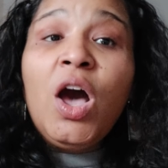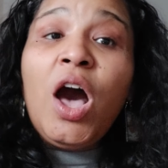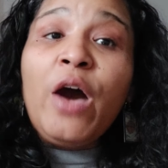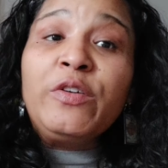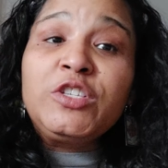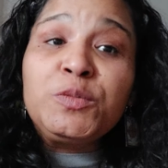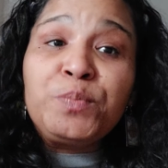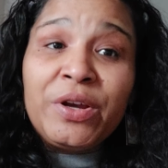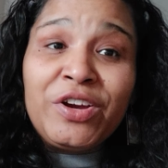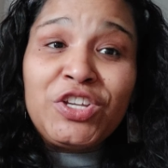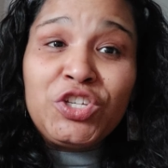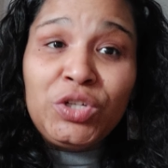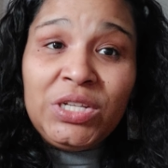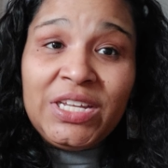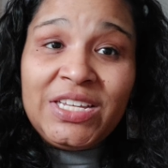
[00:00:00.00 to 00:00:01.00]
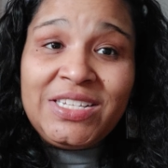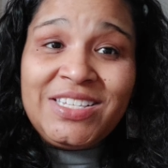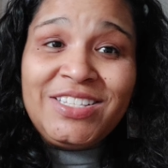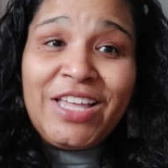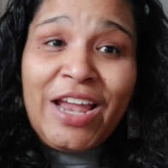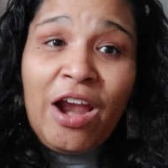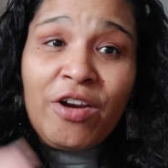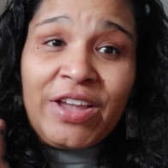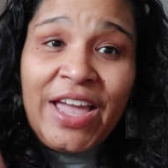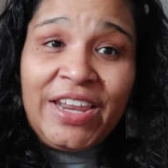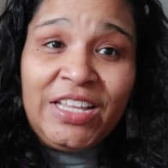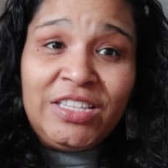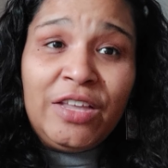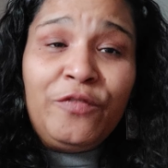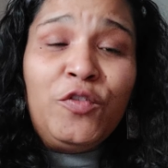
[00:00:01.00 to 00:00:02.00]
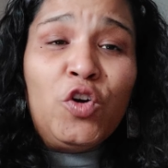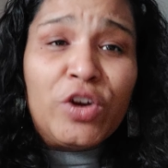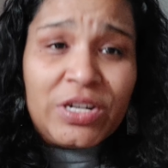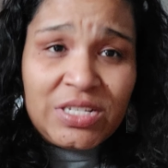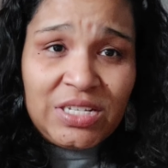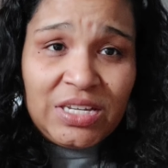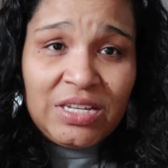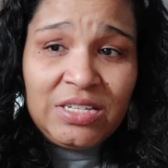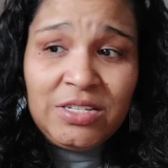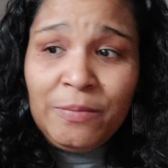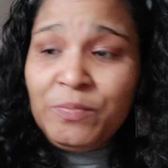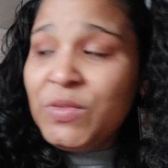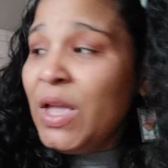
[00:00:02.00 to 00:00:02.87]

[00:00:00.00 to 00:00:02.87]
of spiritualists that are getting divorces